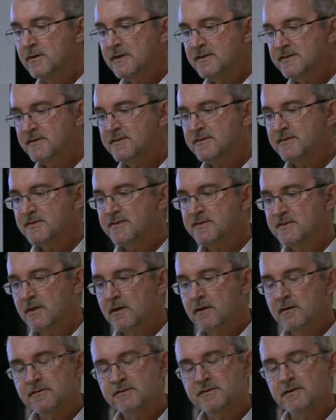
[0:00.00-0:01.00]
this is the
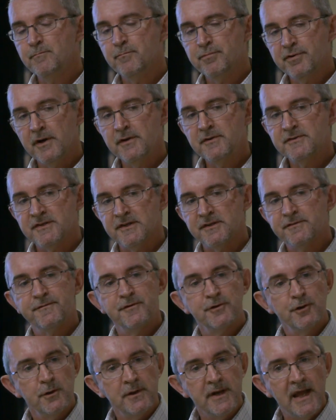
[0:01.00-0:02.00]
starting process
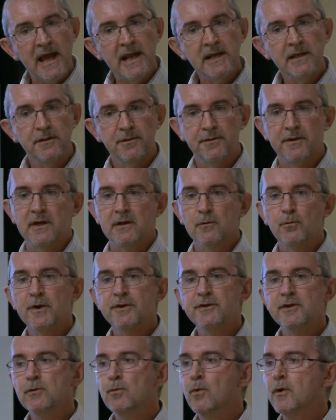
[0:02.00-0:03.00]
for doing anything,
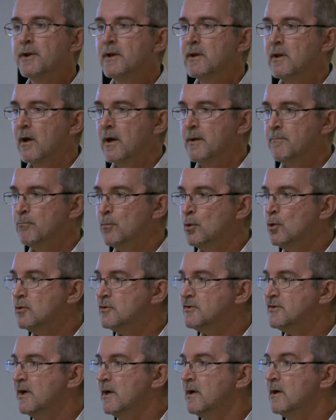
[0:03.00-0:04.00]
whether you want a lime
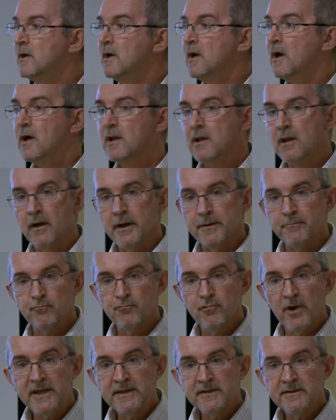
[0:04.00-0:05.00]
mortar, a lime
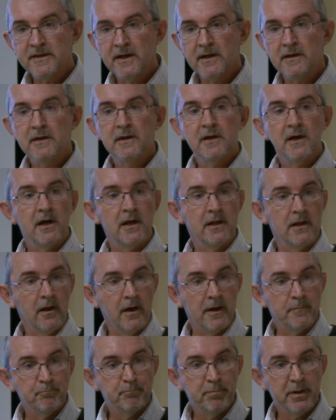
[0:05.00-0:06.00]
render, a
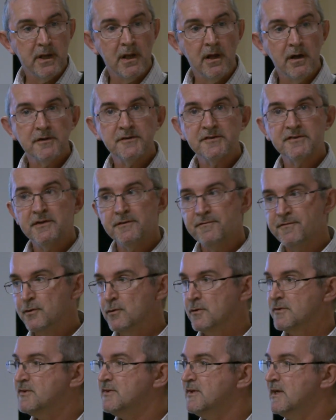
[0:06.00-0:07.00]
lime plaster for
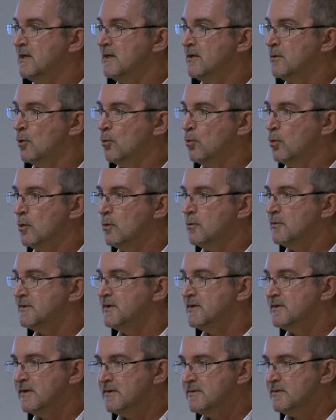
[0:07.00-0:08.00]
your ceiling or walls,
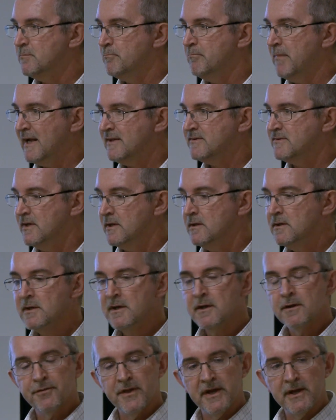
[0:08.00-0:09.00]
it doesn't matter.
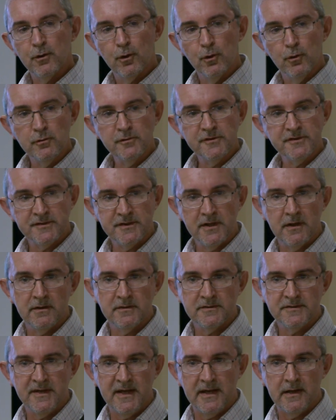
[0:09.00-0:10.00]
They all
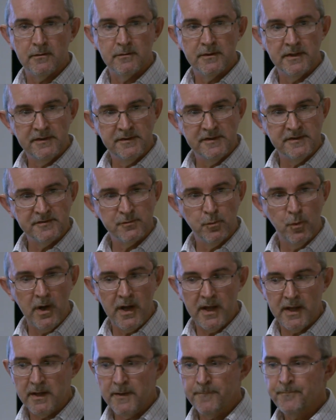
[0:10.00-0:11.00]
start out in this
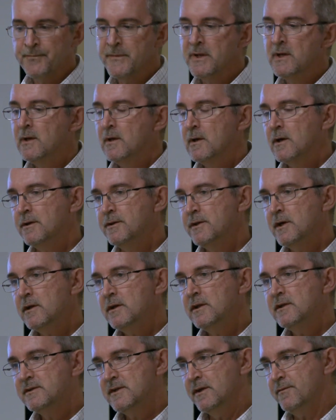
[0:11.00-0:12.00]
way. And the
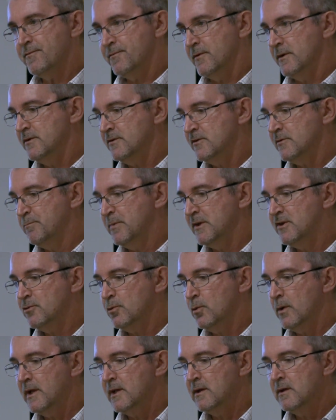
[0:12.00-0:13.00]
only difference
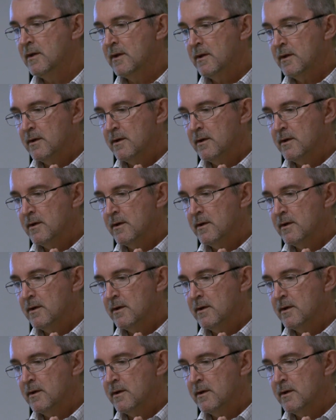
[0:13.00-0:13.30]
between